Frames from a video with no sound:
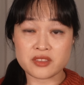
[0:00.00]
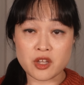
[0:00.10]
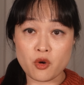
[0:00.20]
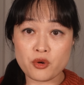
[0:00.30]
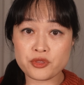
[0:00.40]

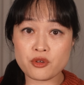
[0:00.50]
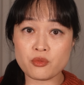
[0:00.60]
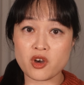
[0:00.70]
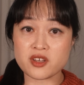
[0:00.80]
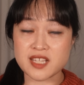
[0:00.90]
The author
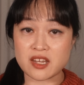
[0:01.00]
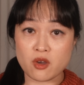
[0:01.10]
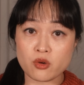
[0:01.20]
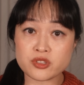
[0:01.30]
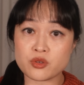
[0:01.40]
was an
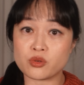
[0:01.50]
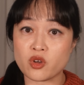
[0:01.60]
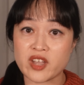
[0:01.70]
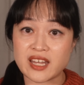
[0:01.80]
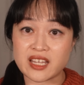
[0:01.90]
old-school
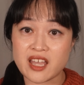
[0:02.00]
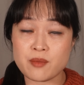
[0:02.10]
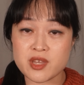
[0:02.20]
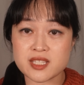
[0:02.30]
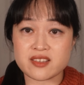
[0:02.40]
organic
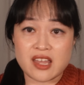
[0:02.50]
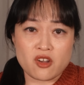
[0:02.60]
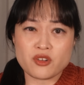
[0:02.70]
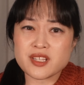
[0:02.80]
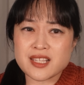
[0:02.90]
chemist, and
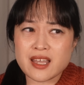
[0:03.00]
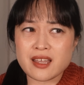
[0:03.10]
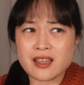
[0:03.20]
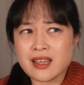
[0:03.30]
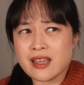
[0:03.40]

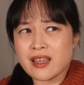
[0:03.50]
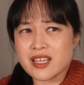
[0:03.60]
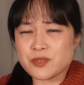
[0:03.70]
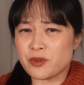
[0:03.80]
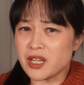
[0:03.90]
honestly,
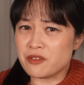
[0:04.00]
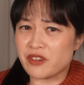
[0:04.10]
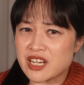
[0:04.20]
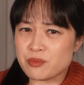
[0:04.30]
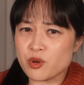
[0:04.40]
it's pretty
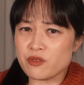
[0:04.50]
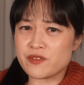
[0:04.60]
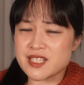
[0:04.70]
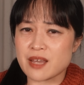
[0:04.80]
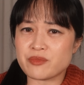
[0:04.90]
readable
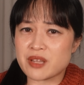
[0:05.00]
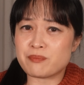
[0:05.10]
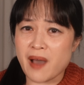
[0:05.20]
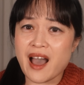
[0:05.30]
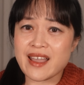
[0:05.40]
for
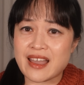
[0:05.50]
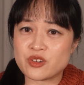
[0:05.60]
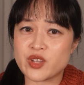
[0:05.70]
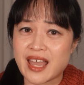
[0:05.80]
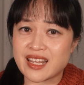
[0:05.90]
something by
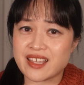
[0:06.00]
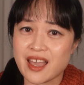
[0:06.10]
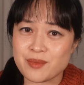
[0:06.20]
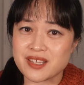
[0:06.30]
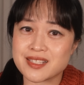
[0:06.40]
an organic
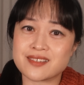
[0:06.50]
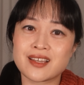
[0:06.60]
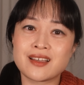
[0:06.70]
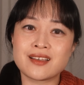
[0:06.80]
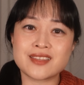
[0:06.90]
chemist.
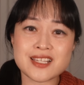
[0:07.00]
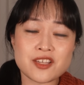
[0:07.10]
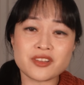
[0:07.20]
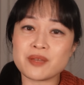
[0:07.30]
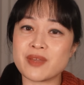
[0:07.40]

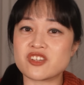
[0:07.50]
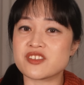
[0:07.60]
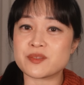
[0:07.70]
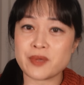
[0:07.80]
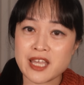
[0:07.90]
This only
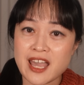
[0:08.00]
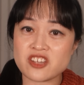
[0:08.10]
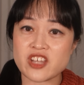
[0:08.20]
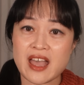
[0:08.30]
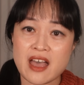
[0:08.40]
mentions
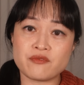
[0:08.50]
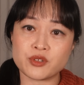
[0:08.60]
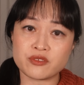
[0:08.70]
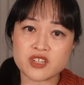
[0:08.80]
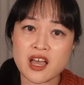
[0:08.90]
pH a handful of